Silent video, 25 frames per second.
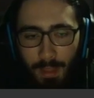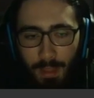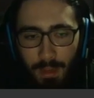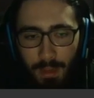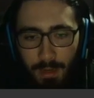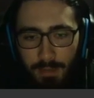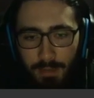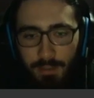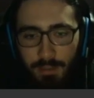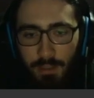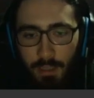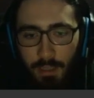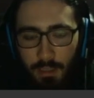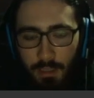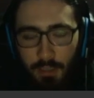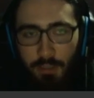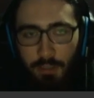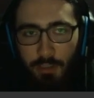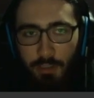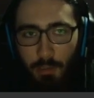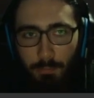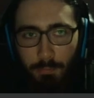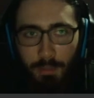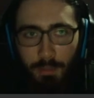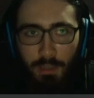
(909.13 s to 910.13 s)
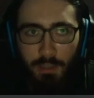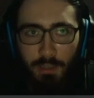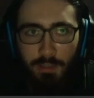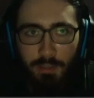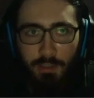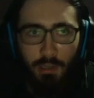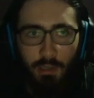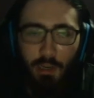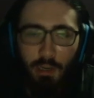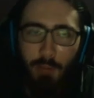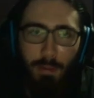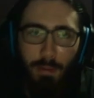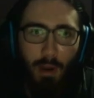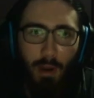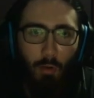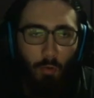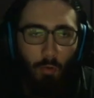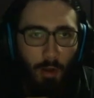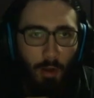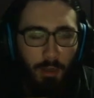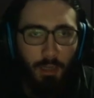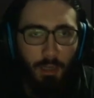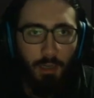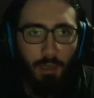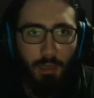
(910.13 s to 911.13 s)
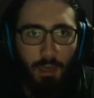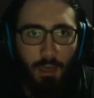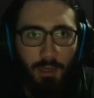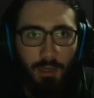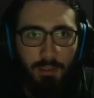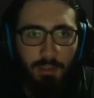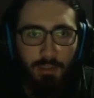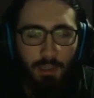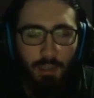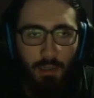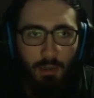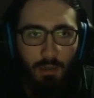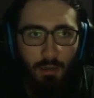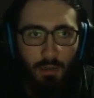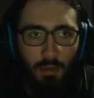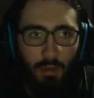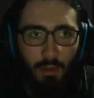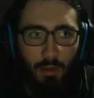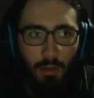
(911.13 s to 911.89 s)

Because I think there's something to say about recognizing